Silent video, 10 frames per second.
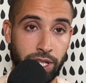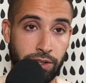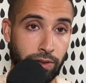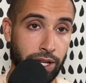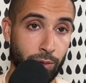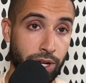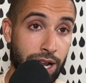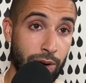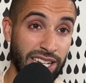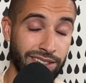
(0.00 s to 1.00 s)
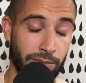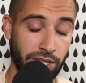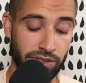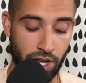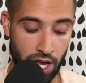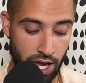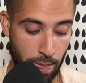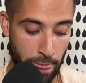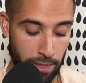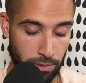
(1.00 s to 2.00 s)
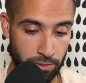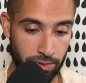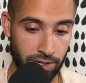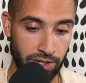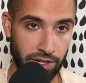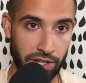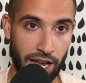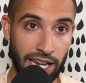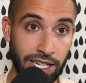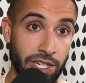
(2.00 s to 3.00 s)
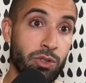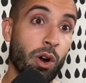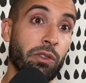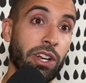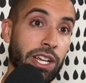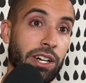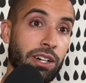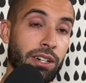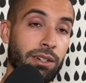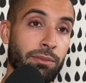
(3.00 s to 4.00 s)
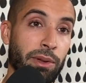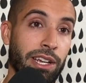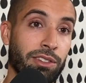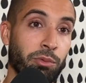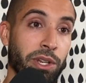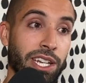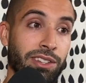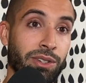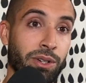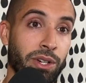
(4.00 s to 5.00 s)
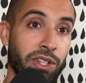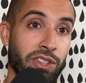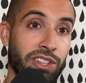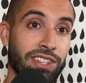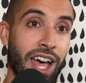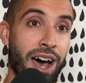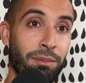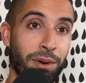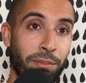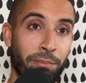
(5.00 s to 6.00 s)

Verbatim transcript: have like what now, 18 minutes? Right. I need Off you peak. over here because we need to double